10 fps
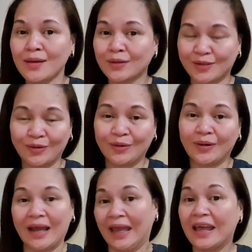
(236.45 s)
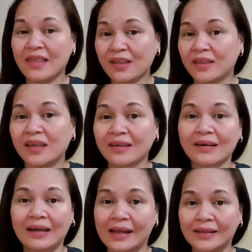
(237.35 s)
So anything
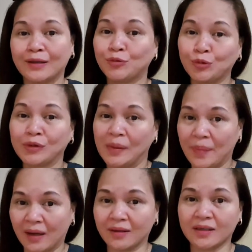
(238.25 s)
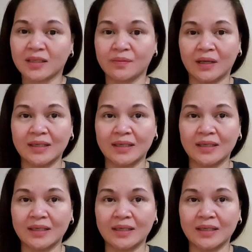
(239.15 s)
related to repairs, for